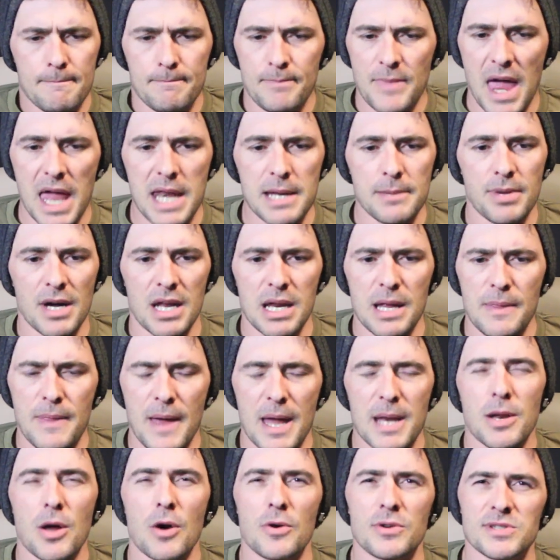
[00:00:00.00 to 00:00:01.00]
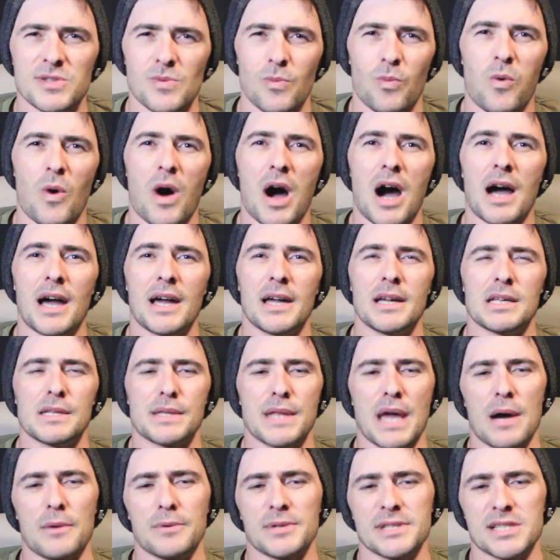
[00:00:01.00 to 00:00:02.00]
anybody that knows why
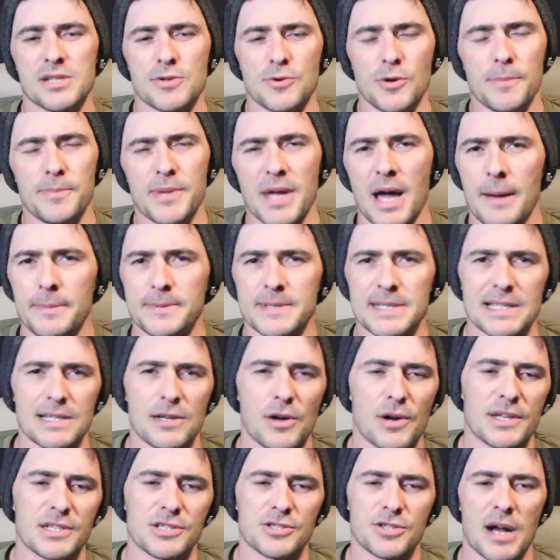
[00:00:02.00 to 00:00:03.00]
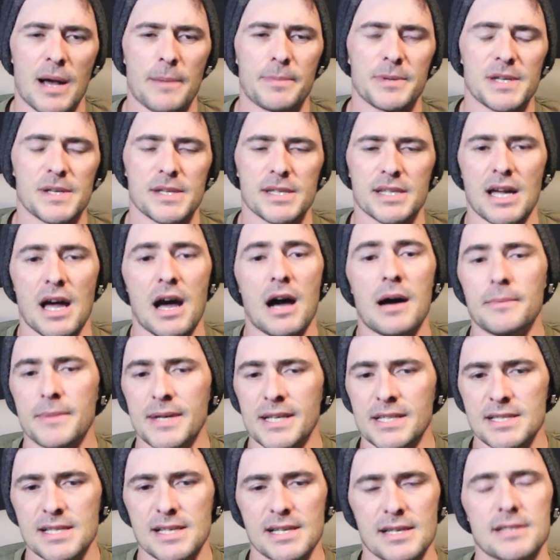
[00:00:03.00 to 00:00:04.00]
that would screw up the optic, go ahead and drop it in the
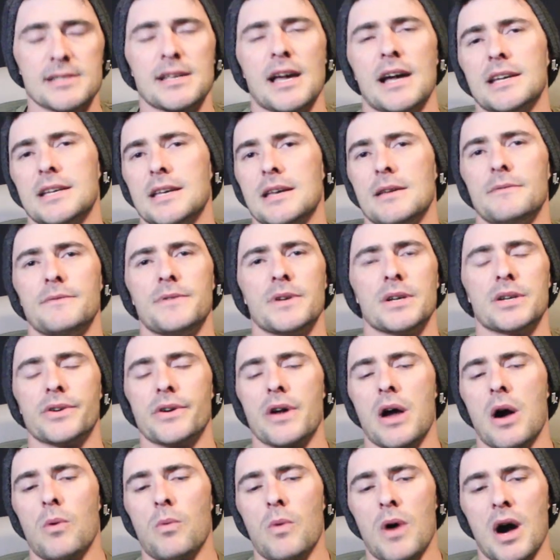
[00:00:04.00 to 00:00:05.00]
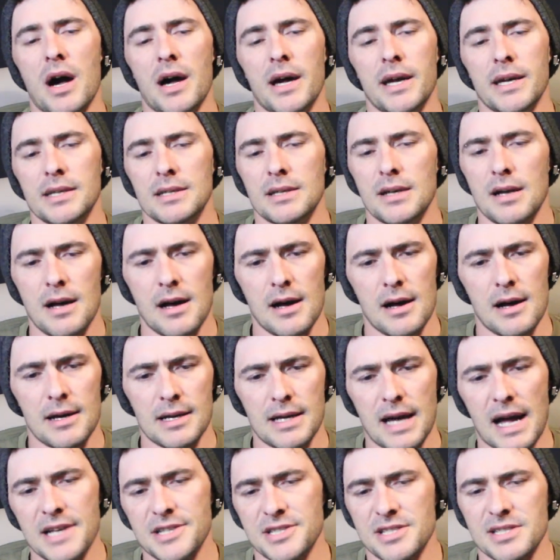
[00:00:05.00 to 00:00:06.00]
comments, because I can't figure out why.
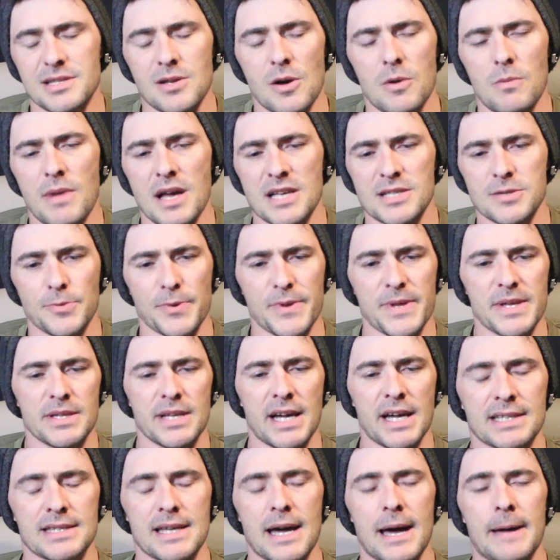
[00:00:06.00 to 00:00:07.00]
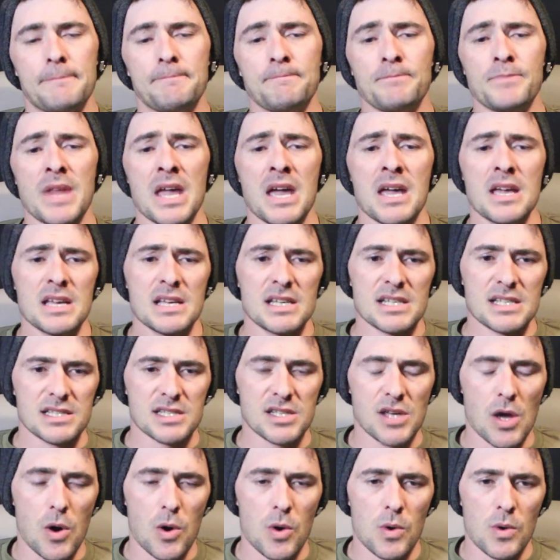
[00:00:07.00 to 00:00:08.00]
I just don't mess with it that.
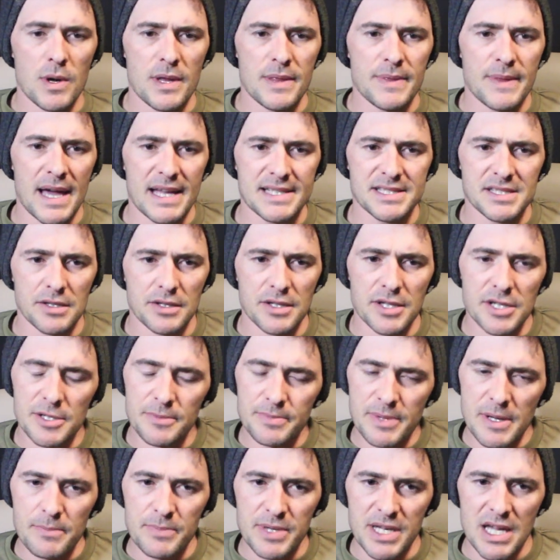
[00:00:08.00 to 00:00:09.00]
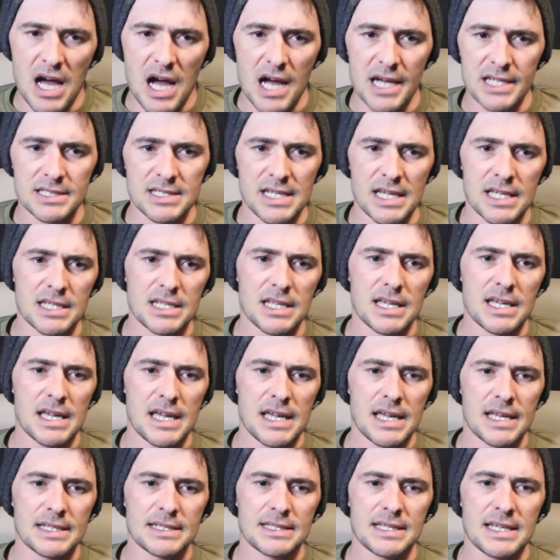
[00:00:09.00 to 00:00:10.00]
So that's a little bit behind it.
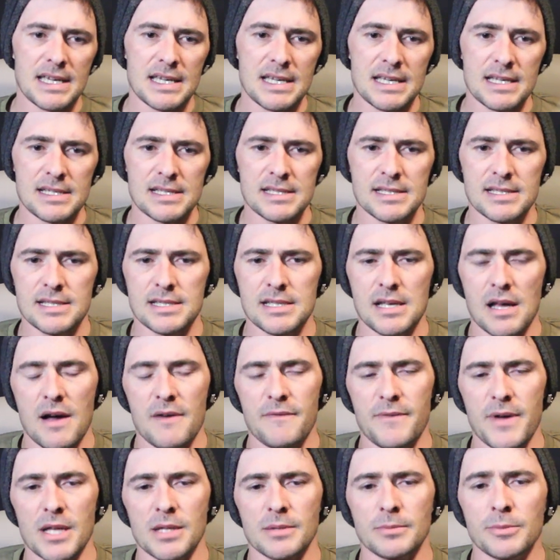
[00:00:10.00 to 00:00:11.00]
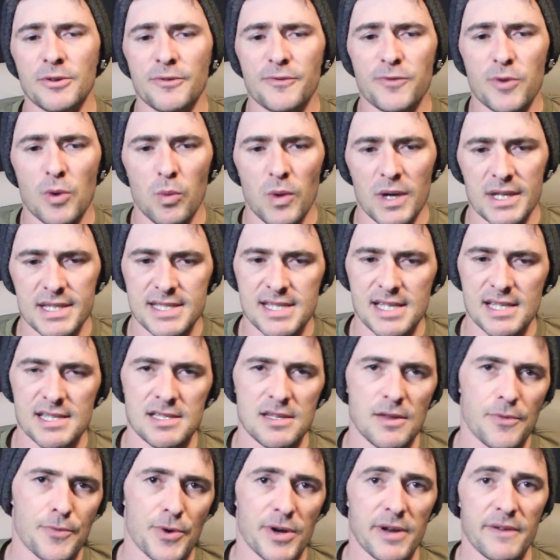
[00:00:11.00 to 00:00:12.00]
It is available for
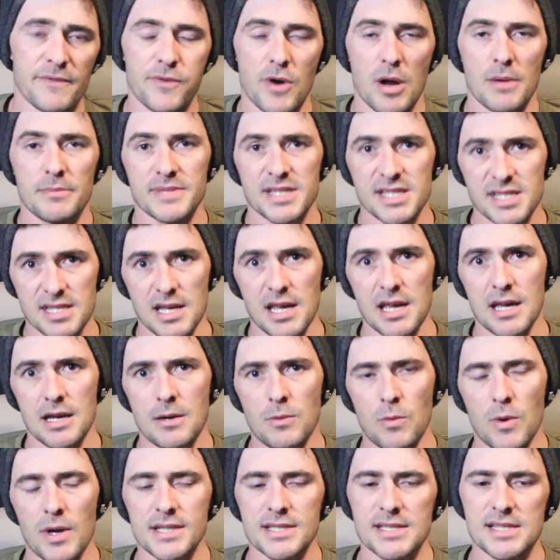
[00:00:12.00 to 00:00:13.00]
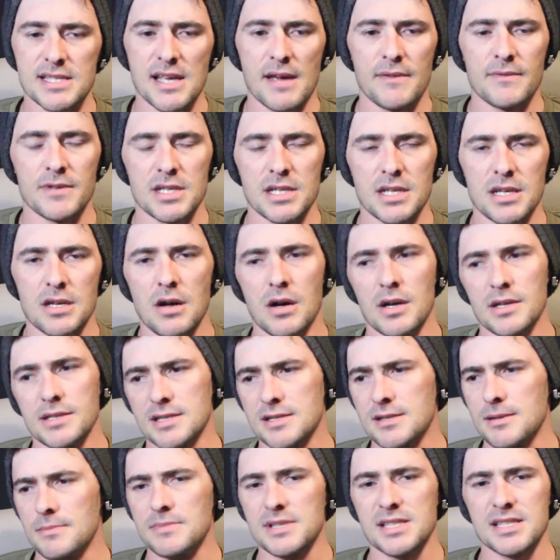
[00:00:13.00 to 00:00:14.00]
$163 from Sig, $170 on
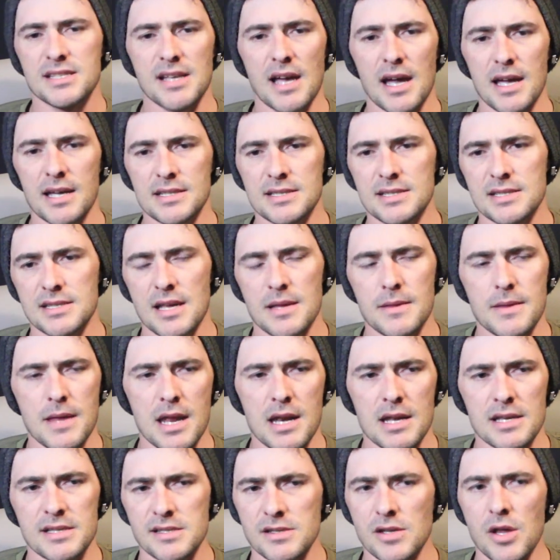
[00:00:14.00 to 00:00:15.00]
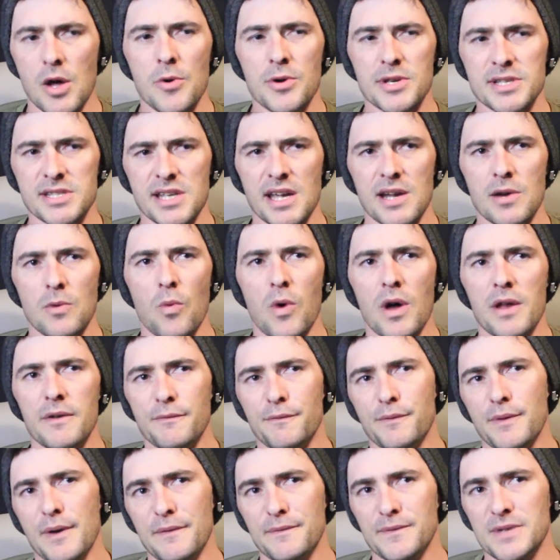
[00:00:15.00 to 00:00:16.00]
some sites, and then as low as like
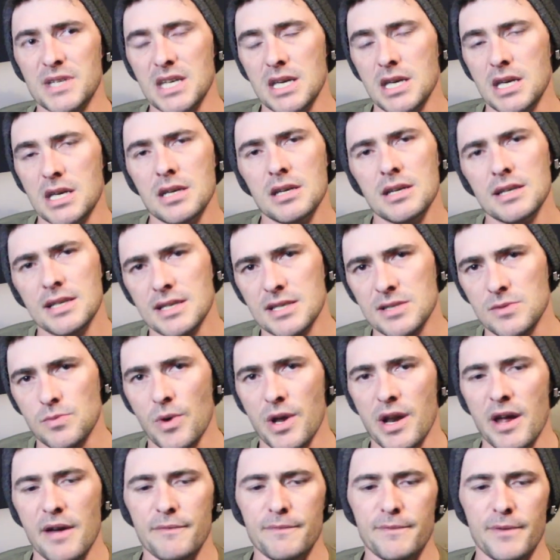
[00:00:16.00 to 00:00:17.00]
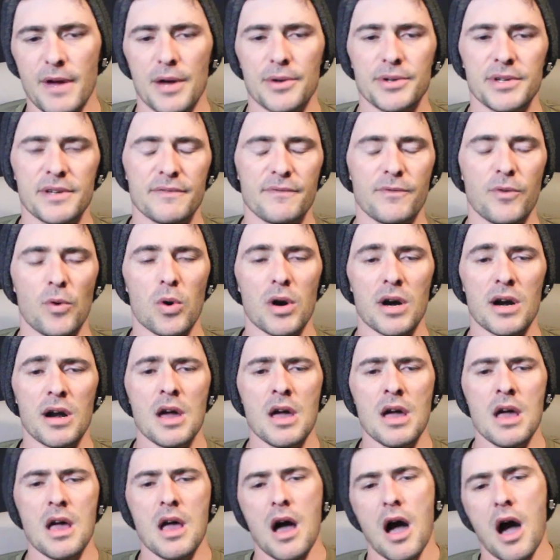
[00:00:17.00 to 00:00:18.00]
$150 is what I've found it for.
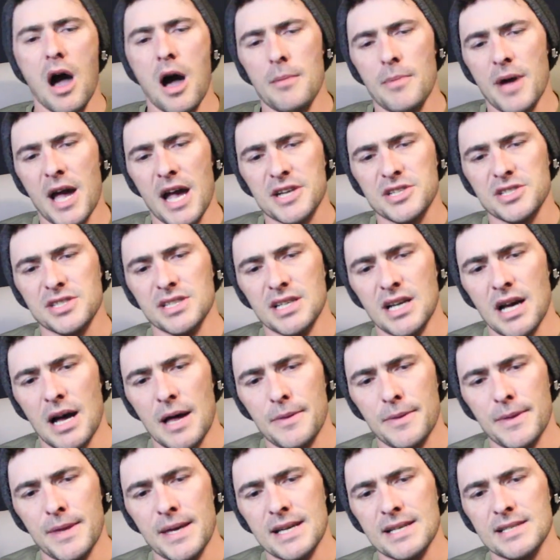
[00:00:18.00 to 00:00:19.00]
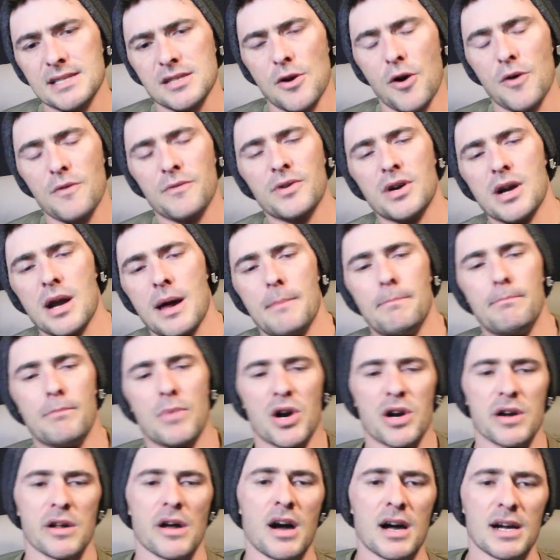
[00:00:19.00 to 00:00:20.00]
I actually got this over at
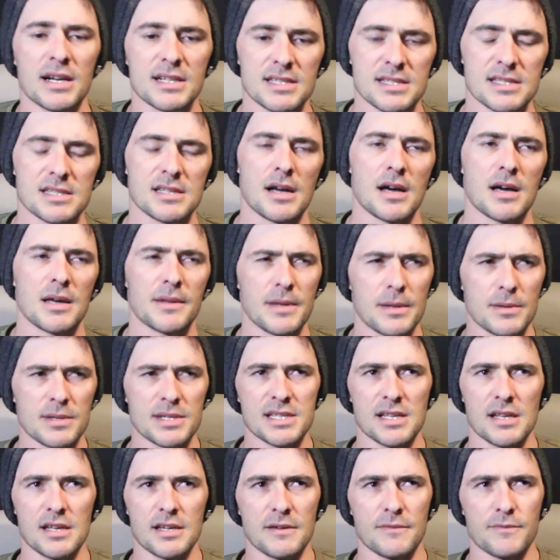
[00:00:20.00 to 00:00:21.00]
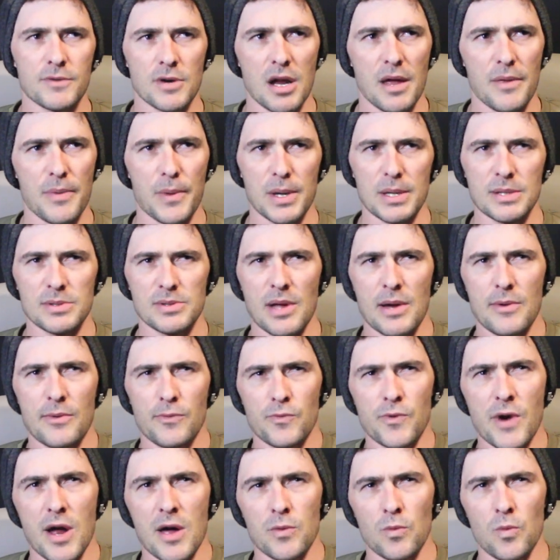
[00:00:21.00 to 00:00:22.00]
Murdoch's. They were selling for, I think it was
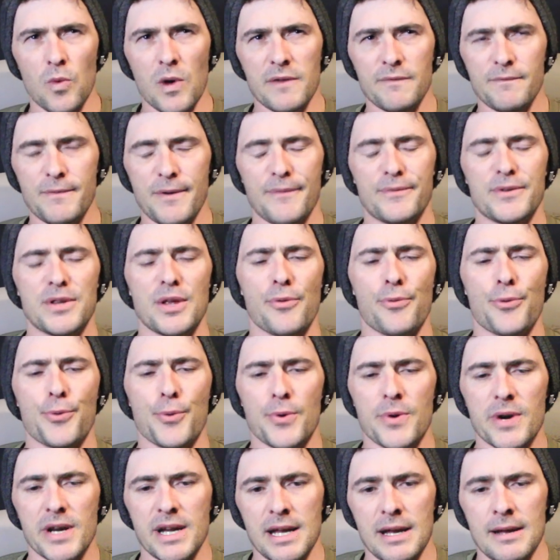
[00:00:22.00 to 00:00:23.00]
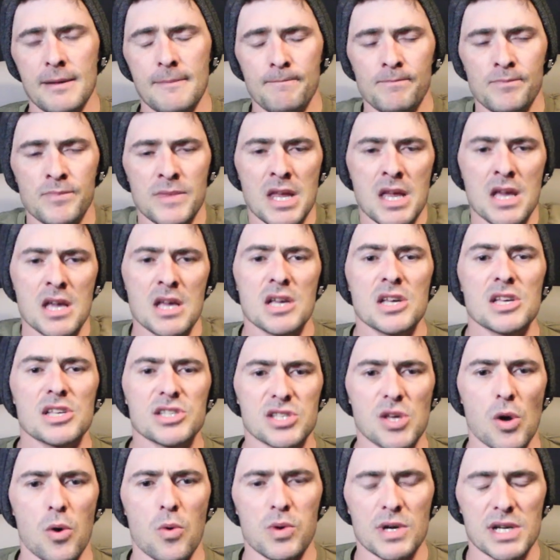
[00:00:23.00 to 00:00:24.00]
around $153.
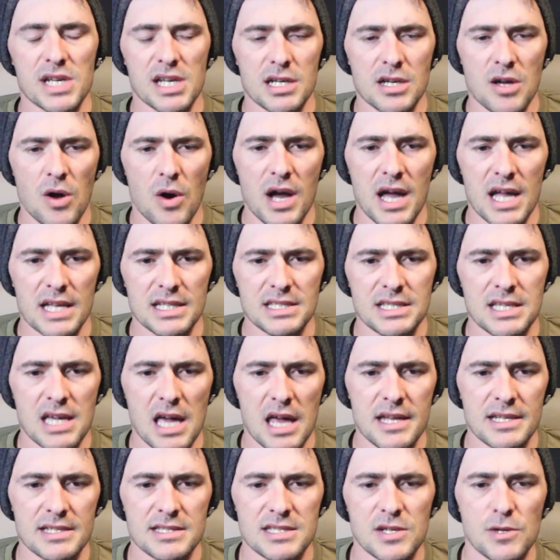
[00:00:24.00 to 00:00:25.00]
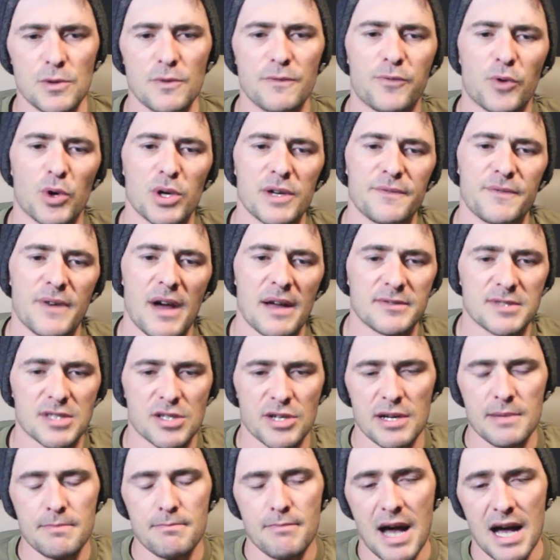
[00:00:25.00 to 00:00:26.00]
So we're going to go ahead and get into
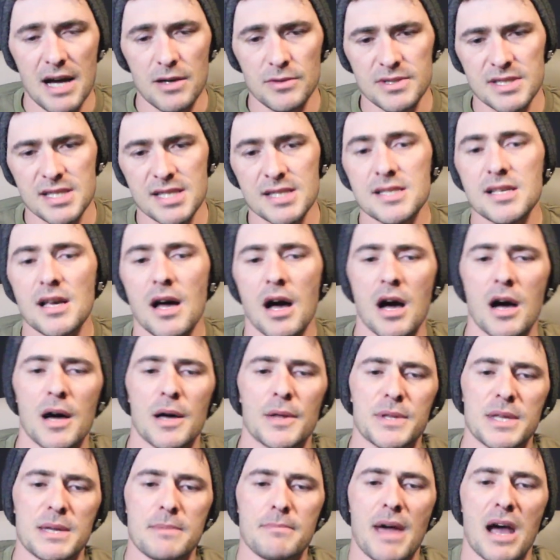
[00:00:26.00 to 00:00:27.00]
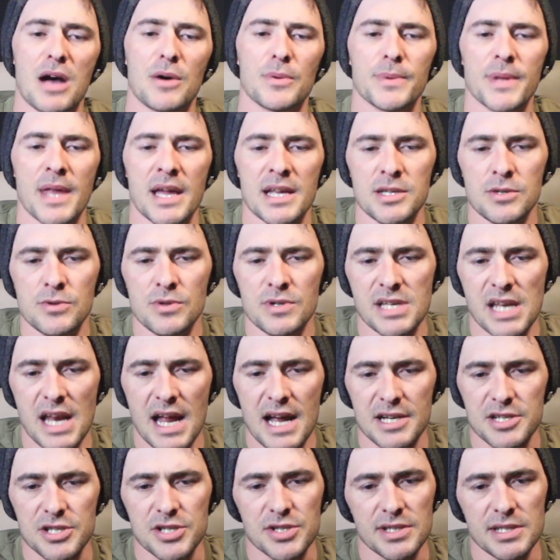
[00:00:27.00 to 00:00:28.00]
45-degree mounts, the mount that you can
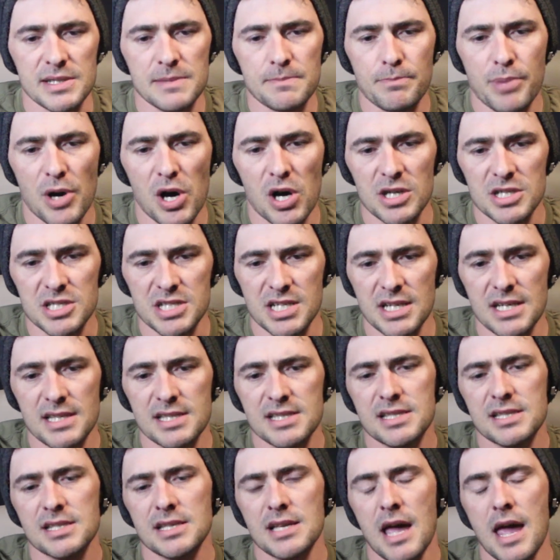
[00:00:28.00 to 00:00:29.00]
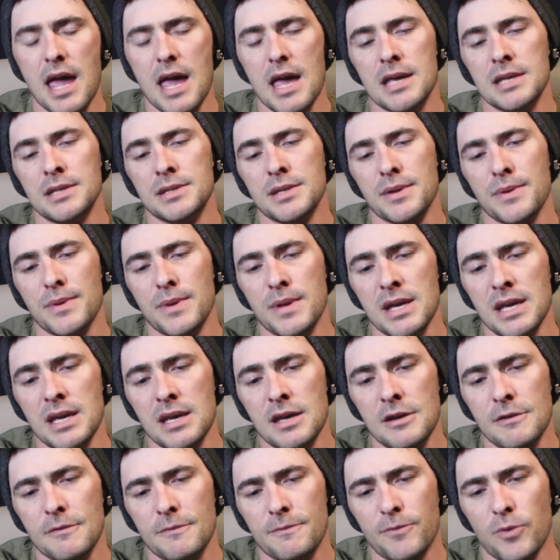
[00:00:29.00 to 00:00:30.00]
actually purchase, and
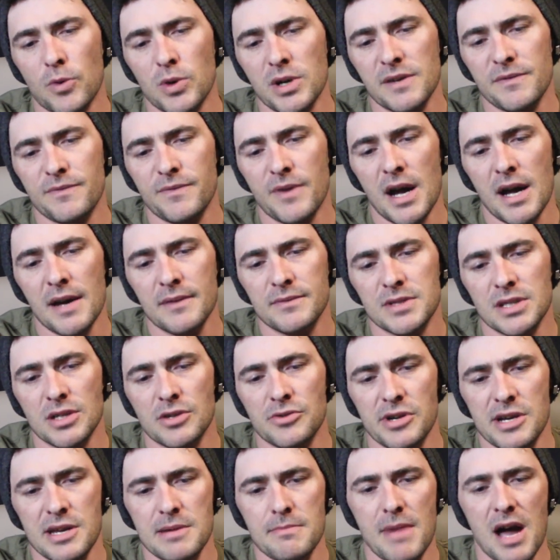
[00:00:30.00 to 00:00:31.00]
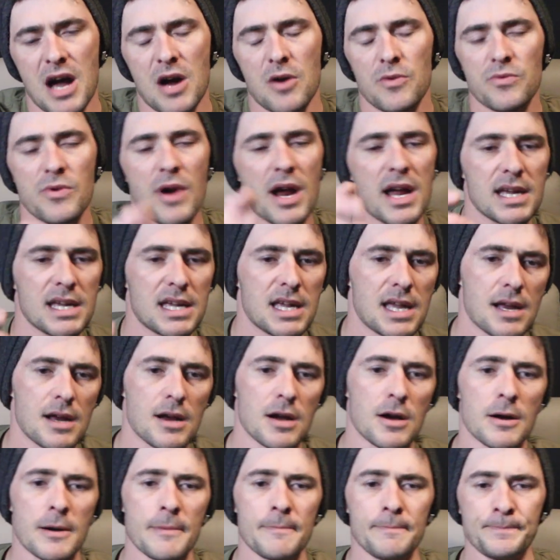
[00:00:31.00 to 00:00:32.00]
the 45-degree mount right
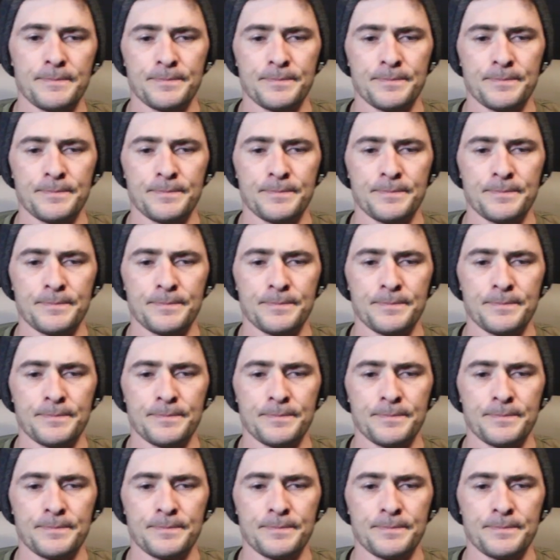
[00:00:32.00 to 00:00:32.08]
here.